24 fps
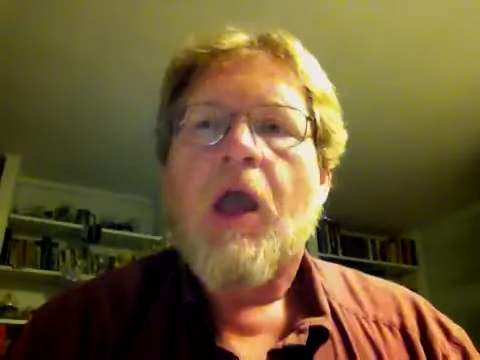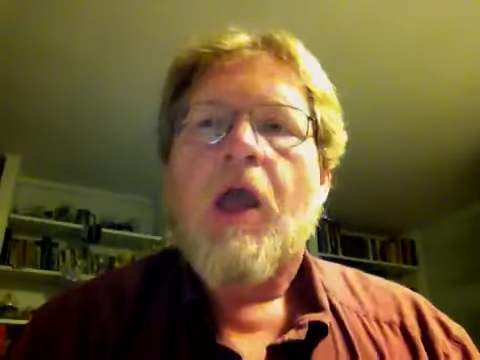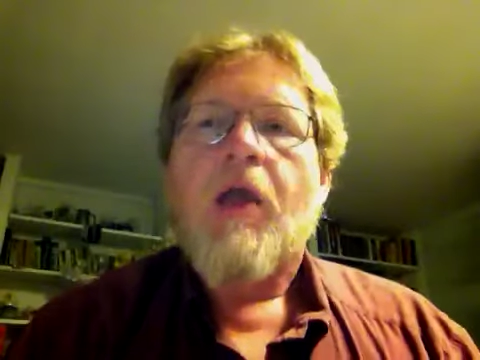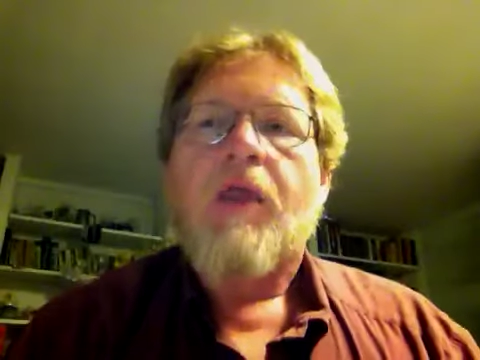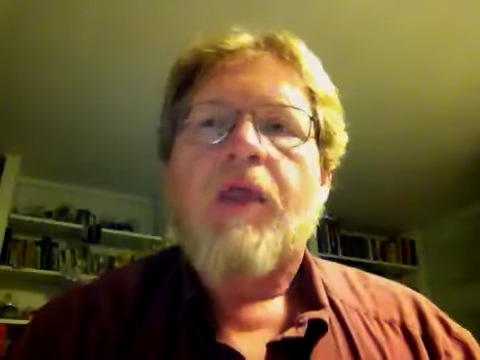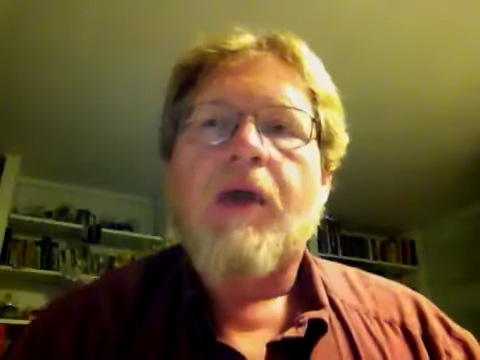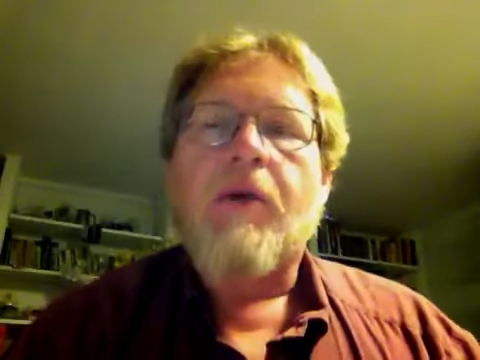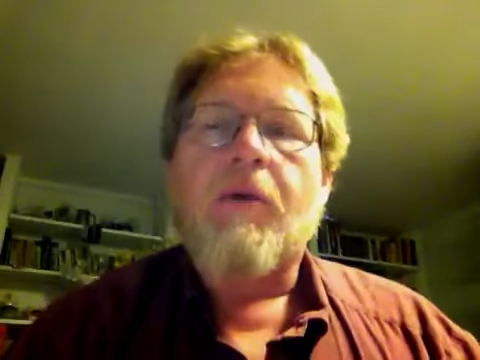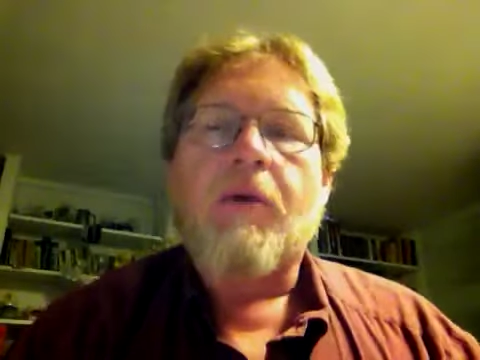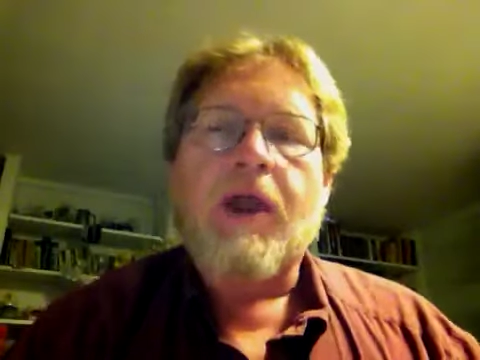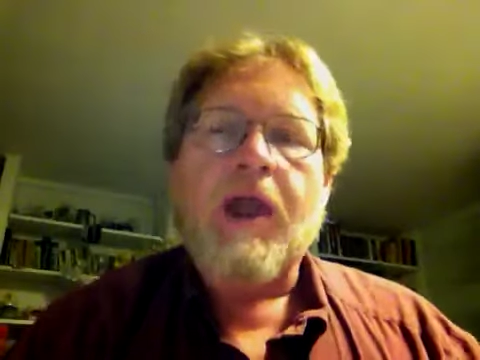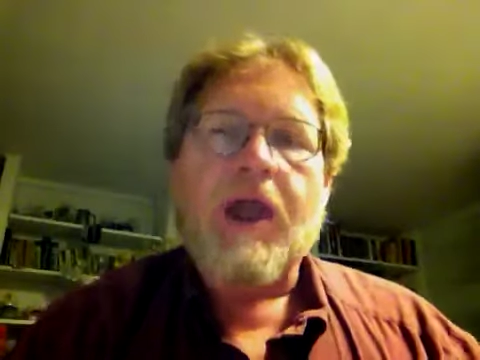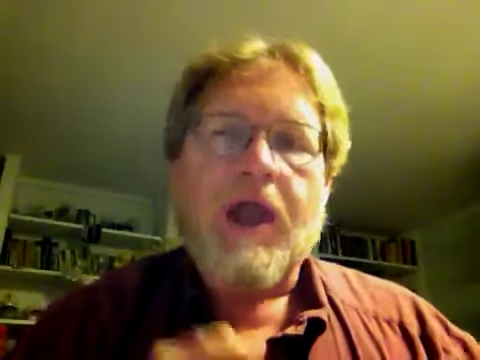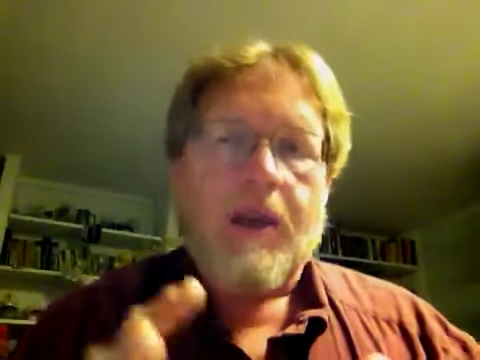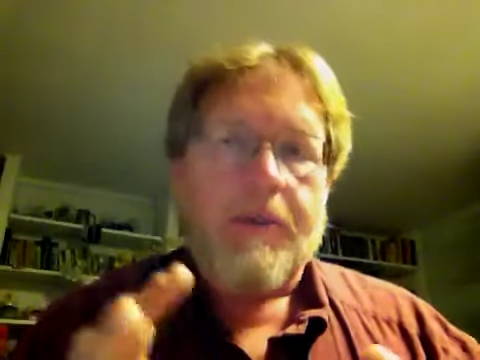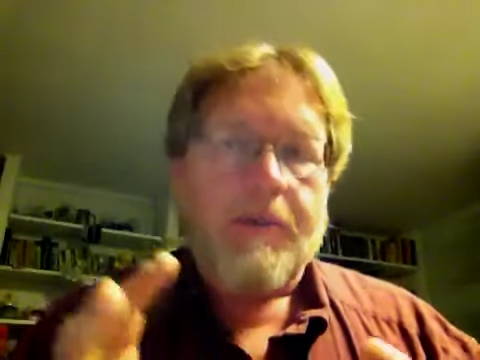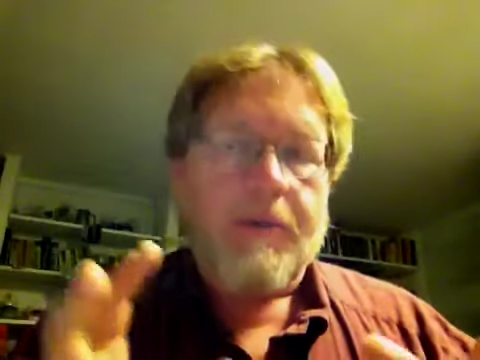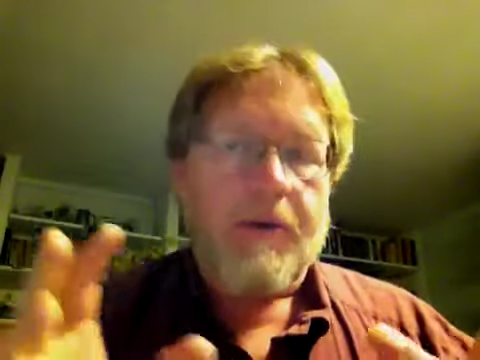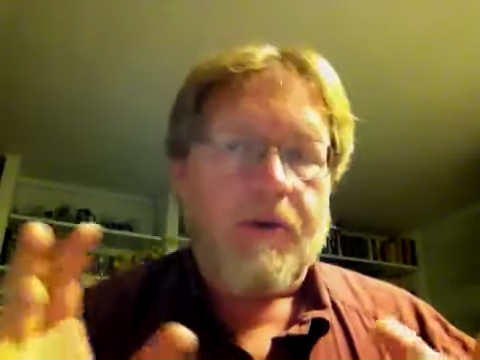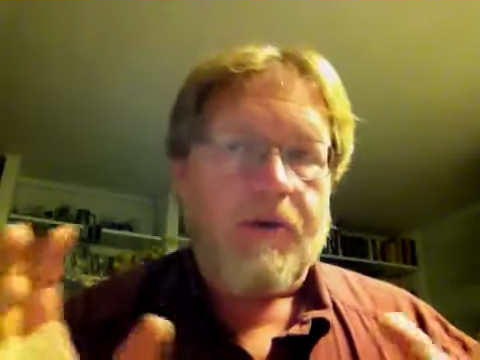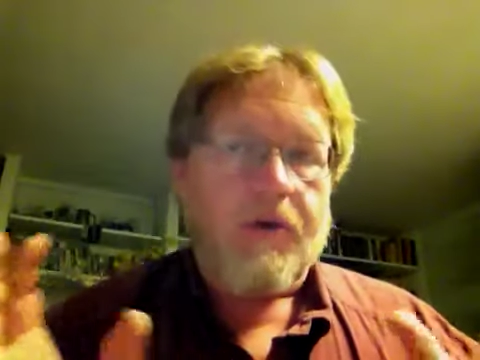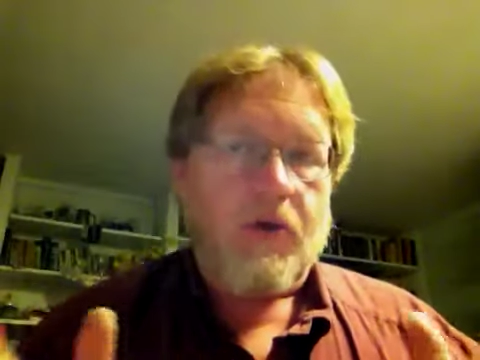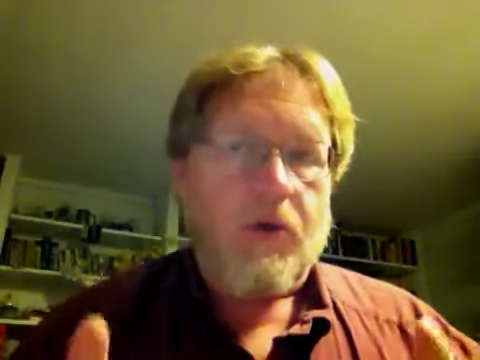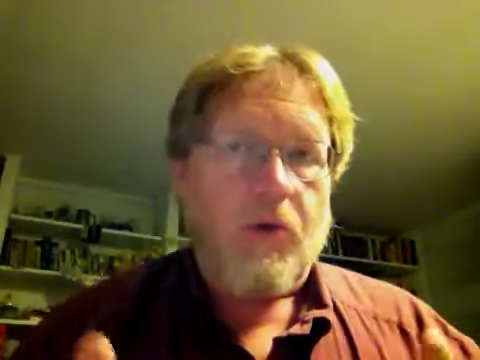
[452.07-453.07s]
That would
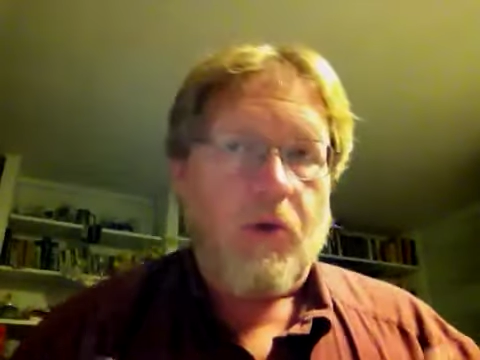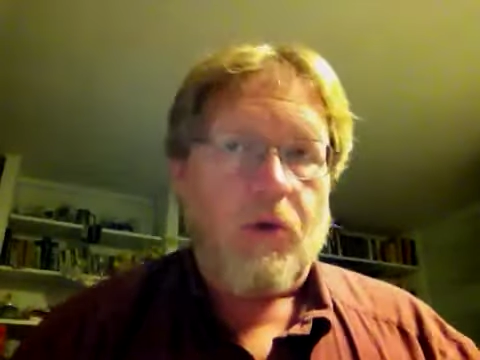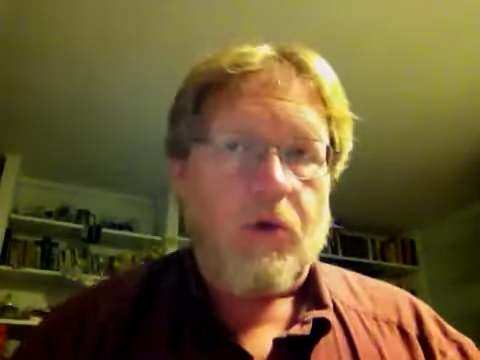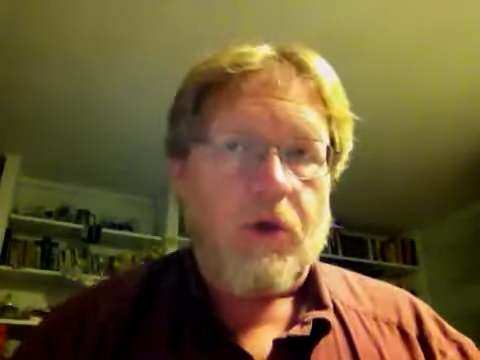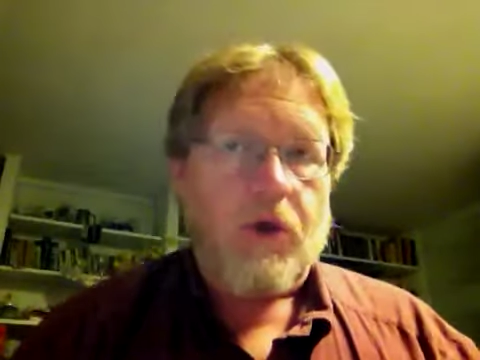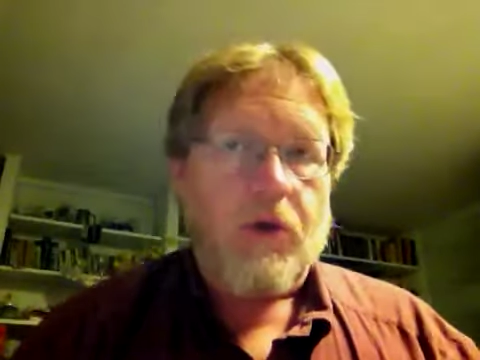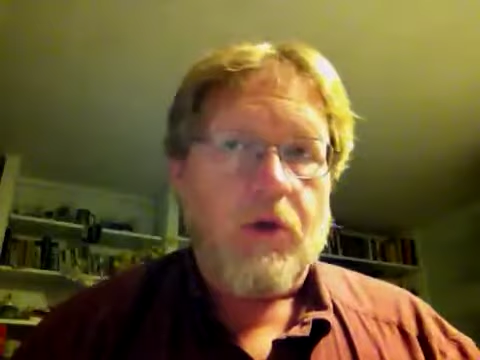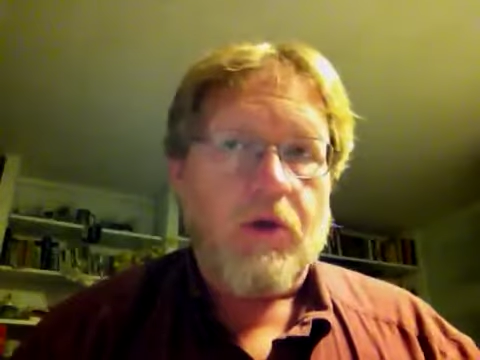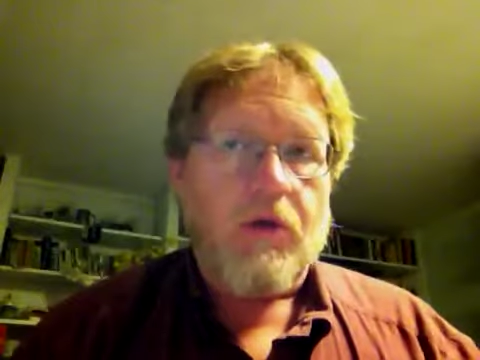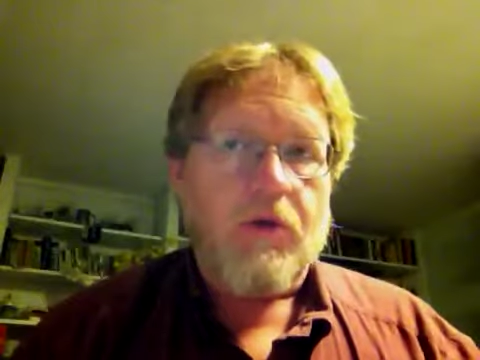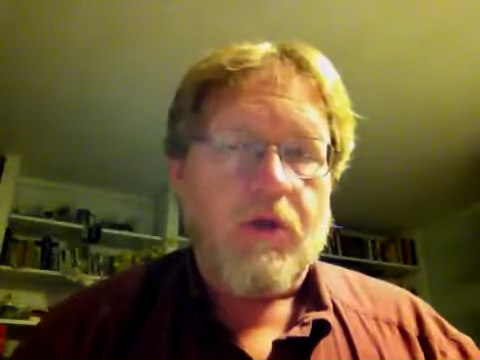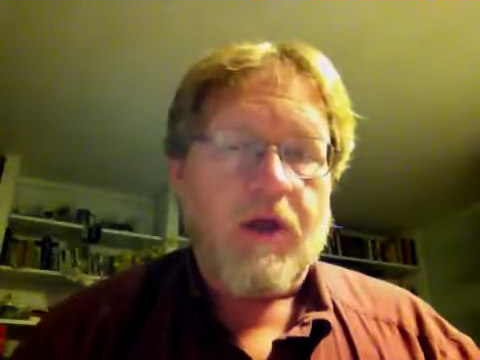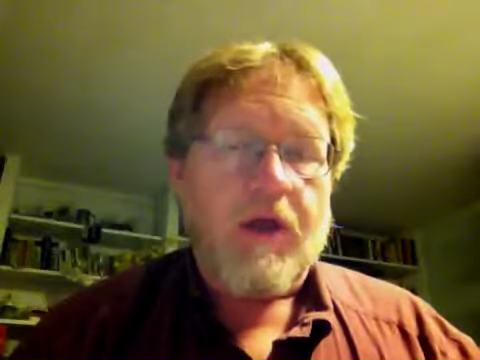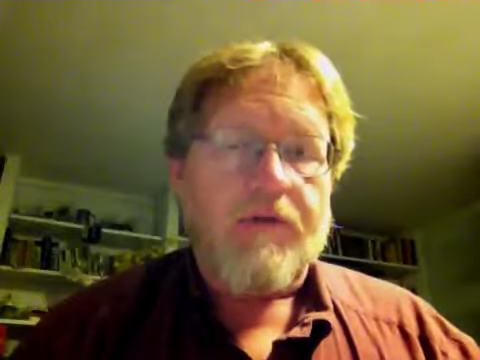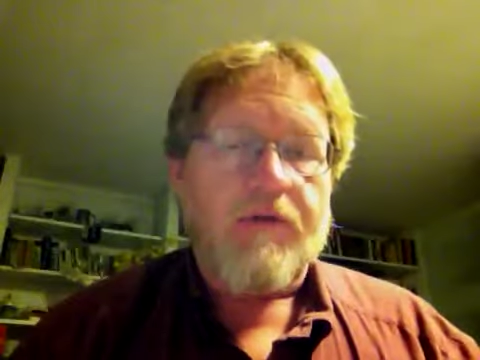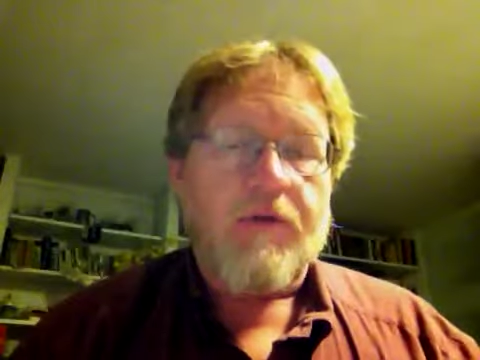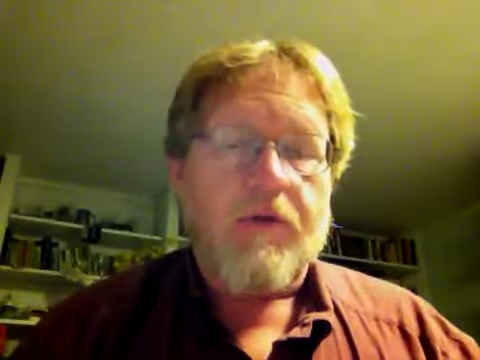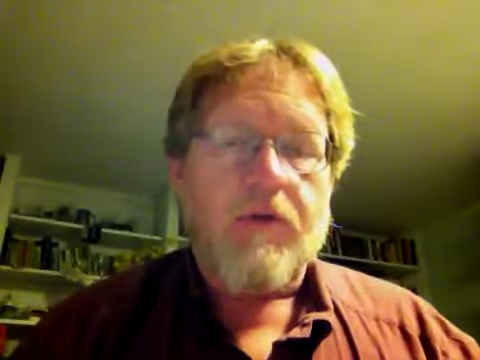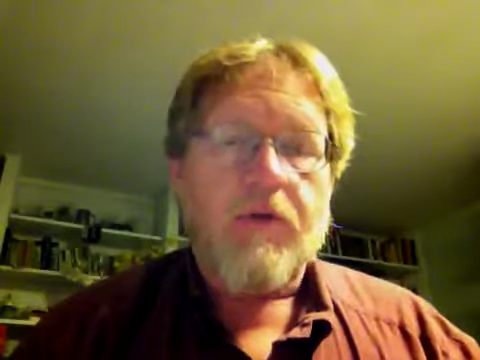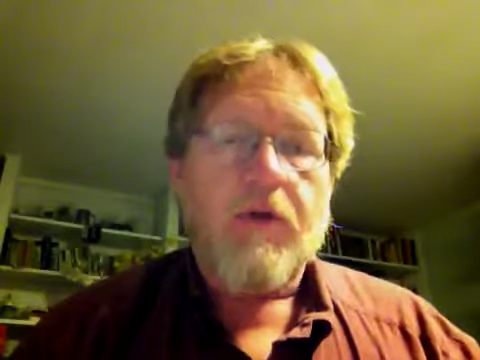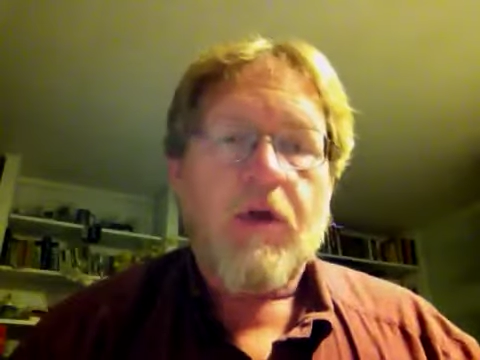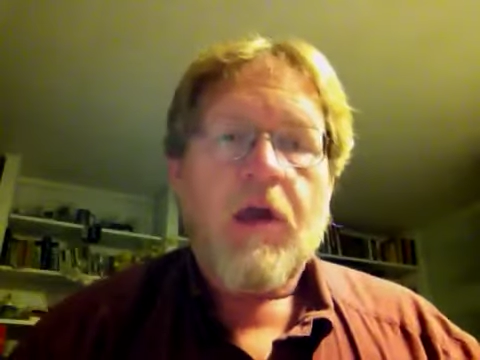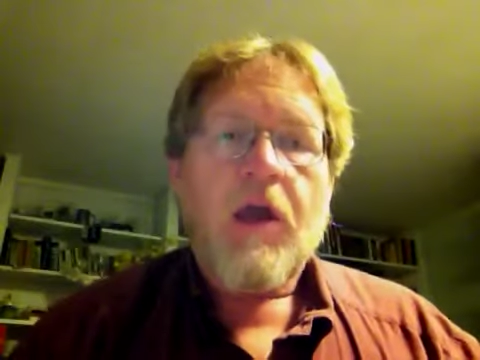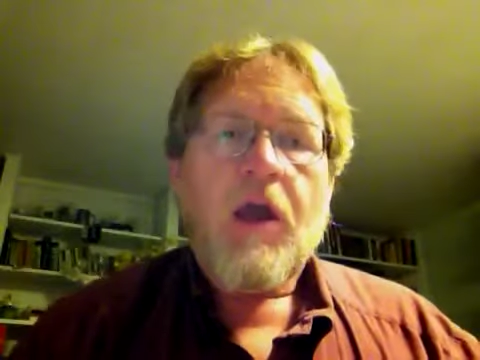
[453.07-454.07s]
happen at the whole unit
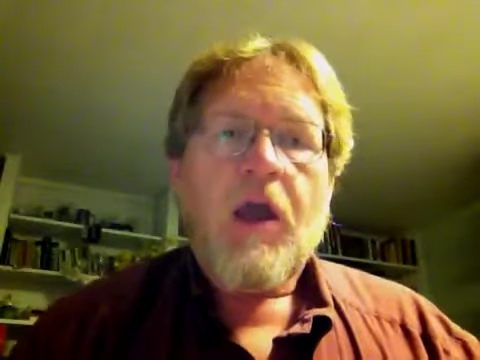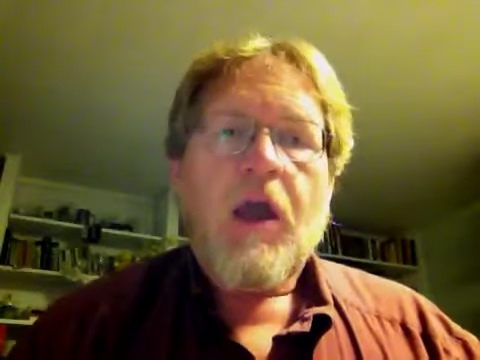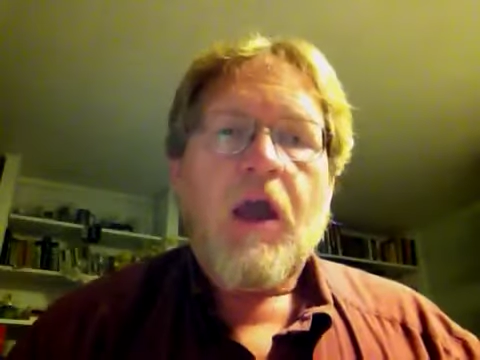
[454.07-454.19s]
level,